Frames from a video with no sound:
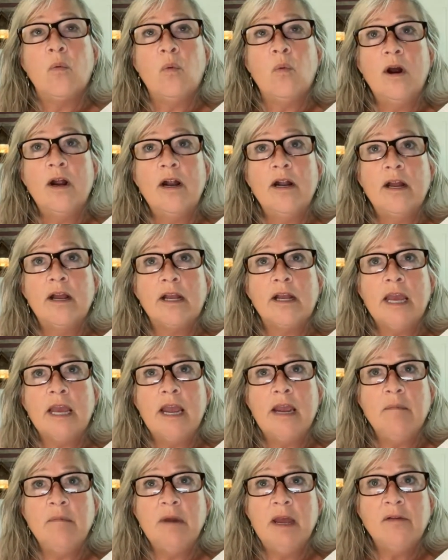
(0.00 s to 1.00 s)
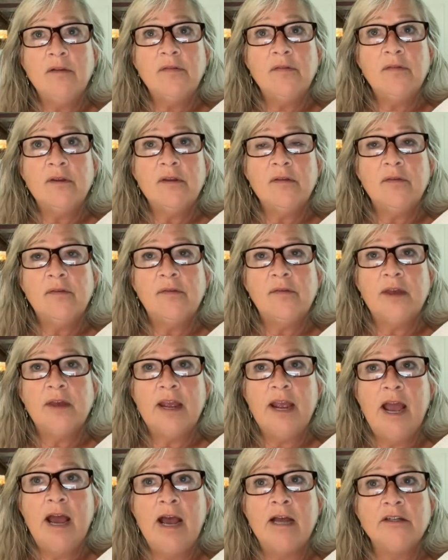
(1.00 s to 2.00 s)
What came next is
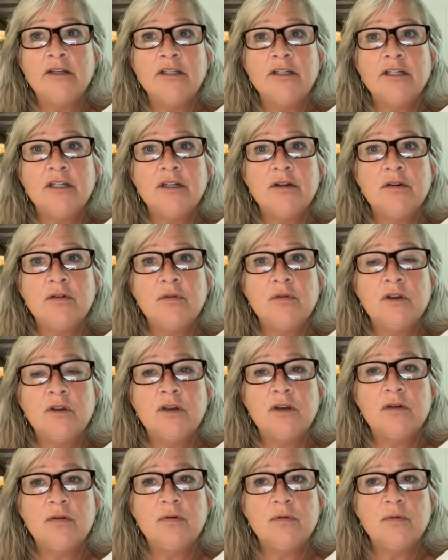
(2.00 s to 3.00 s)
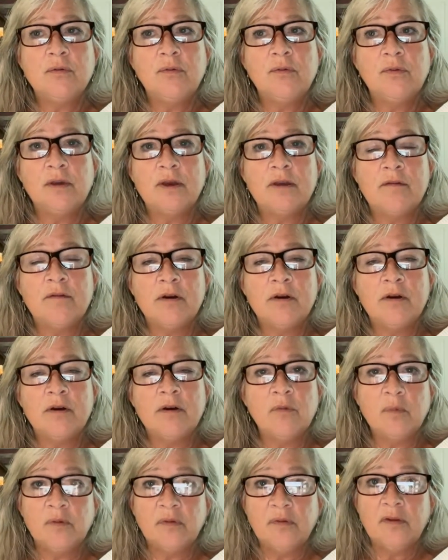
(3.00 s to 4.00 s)
they had to use a very
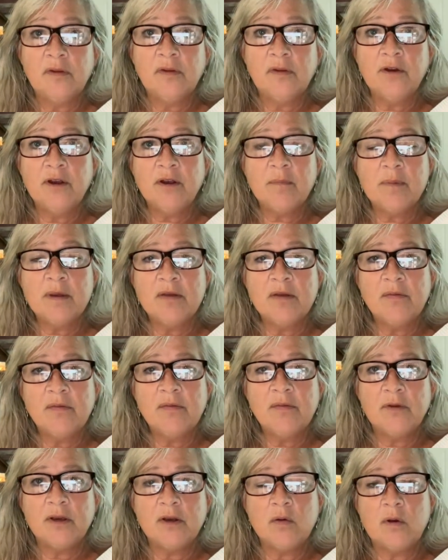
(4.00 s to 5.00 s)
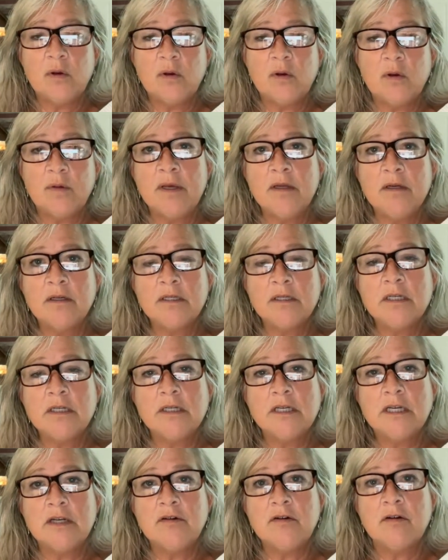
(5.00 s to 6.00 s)
specific piece of equipment
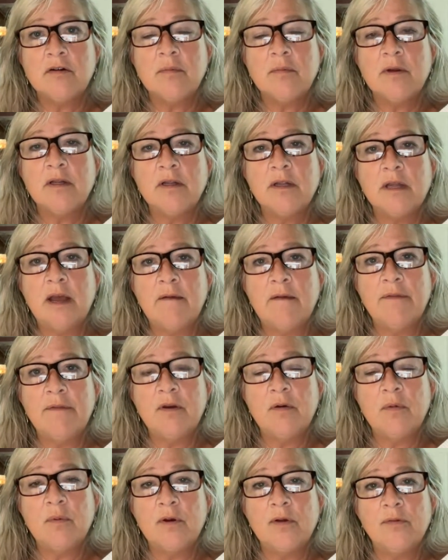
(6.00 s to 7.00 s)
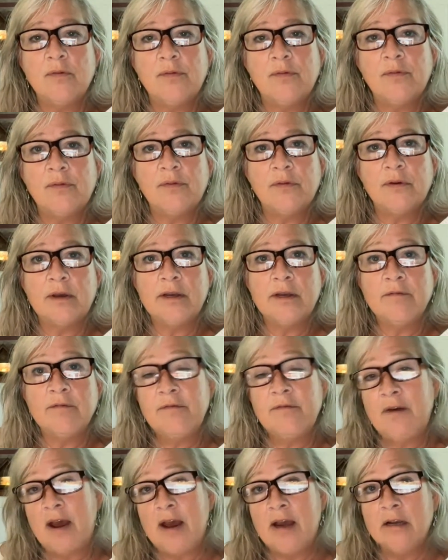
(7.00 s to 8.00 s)
to determine that there was,
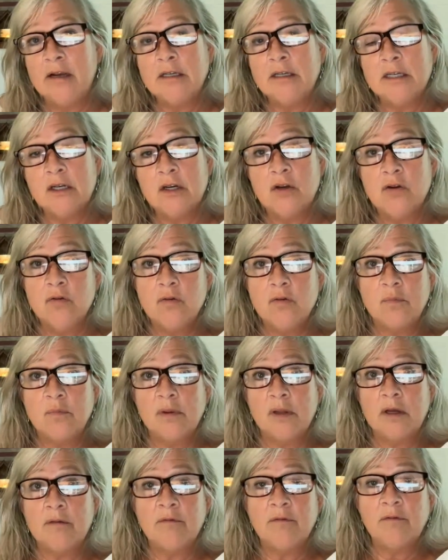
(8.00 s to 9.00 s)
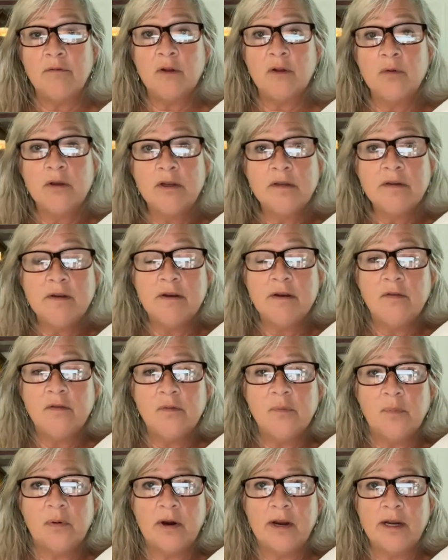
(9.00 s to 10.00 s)
in fact, no blood flowing to
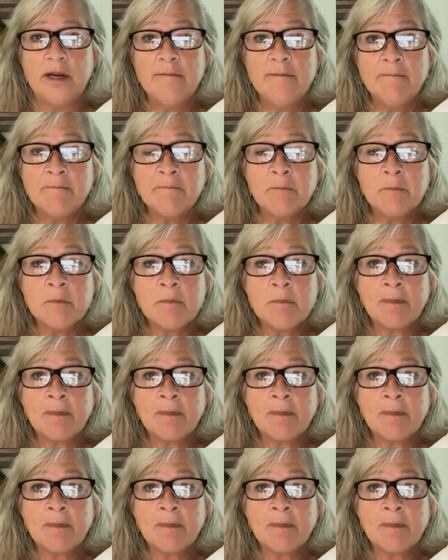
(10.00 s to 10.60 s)
his brain.